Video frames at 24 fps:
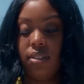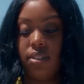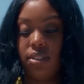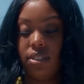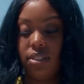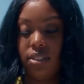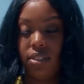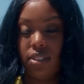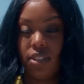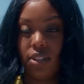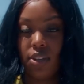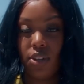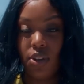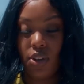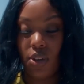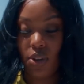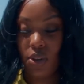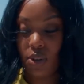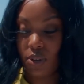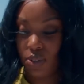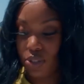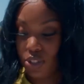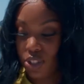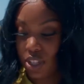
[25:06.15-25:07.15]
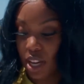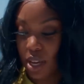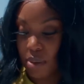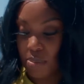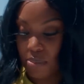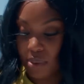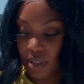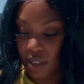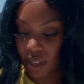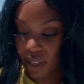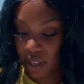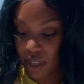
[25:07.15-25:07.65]
so
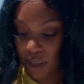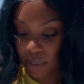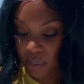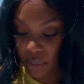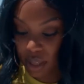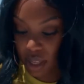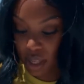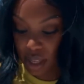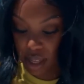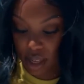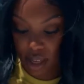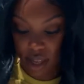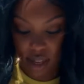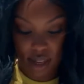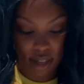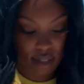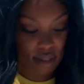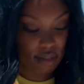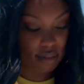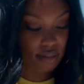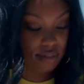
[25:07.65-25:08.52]
shaping can begin.